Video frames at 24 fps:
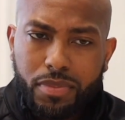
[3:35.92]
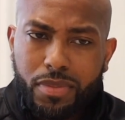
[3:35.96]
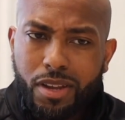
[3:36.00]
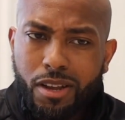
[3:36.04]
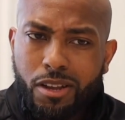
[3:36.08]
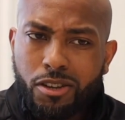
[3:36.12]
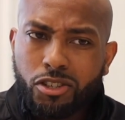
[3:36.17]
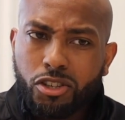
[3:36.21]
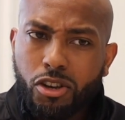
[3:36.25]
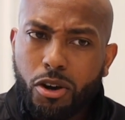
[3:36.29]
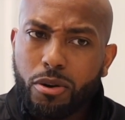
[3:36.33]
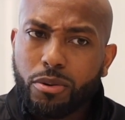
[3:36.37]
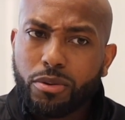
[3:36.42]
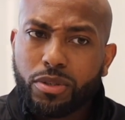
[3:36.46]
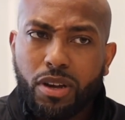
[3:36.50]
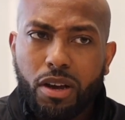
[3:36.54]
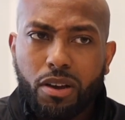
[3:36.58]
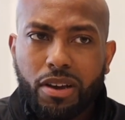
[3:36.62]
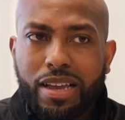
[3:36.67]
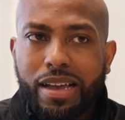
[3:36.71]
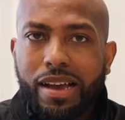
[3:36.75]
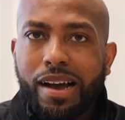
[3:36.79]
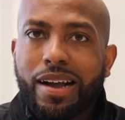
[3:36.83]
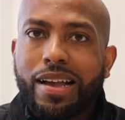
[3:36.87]
So it was
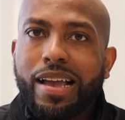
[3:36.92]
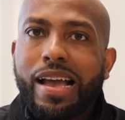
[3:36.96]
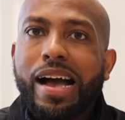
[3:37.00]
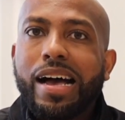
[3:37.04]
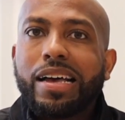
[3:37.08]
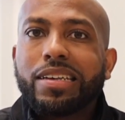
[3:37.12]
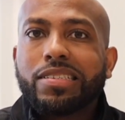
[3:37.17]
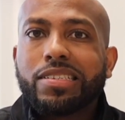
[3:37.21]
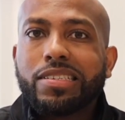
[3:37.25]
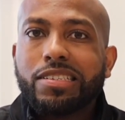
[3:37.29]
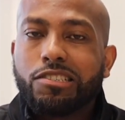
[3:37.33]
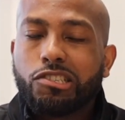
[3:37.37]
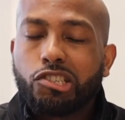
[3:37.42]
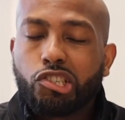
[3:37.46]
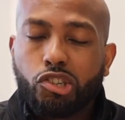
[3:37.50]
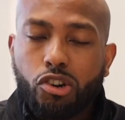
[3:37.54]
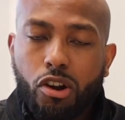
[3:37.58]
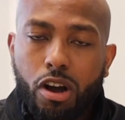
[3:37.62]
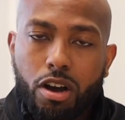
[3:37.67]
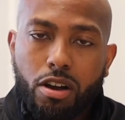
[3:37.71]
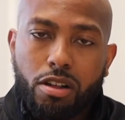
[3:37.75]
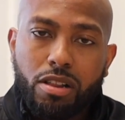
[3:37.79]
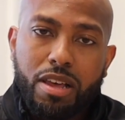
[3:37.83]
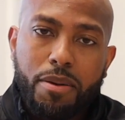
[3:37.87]
a constant
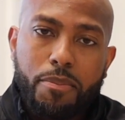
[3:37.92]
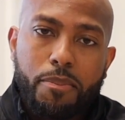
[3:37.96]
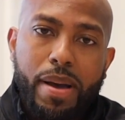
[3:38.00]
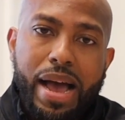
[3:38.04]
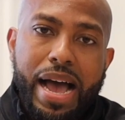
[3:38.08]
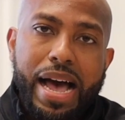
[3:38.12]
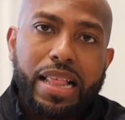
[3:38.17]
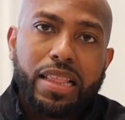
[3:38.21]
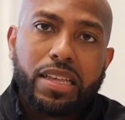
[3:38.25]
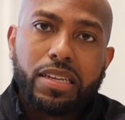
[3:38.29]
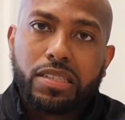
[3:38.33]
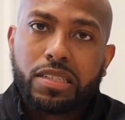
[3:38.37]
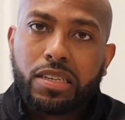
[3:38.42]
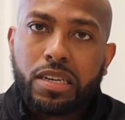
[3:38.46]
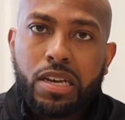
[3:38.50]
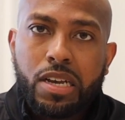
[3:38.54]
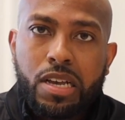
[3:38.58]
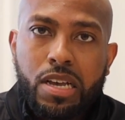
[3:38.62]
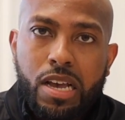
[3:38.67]
struggle and balance